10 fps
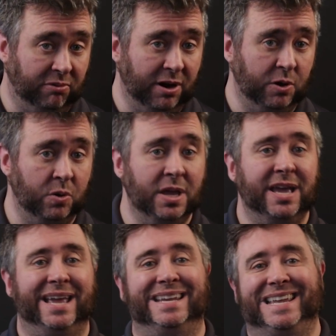Pro
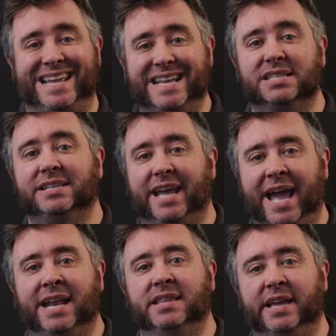and easily
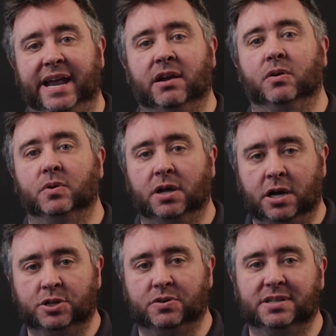added the Era
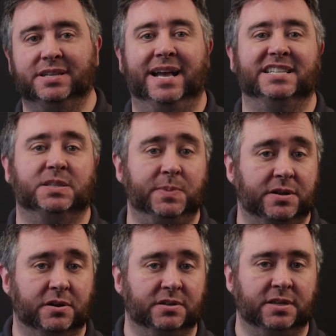100s as
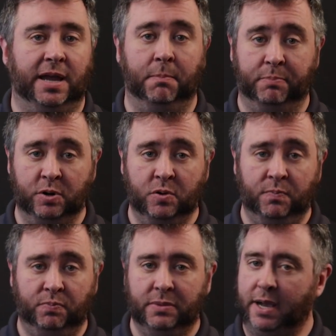speakers, and
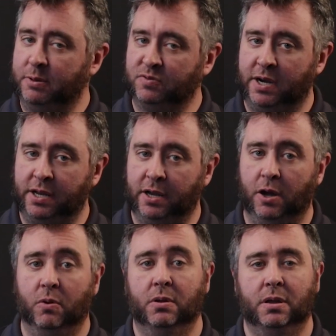boom, I was ready to go.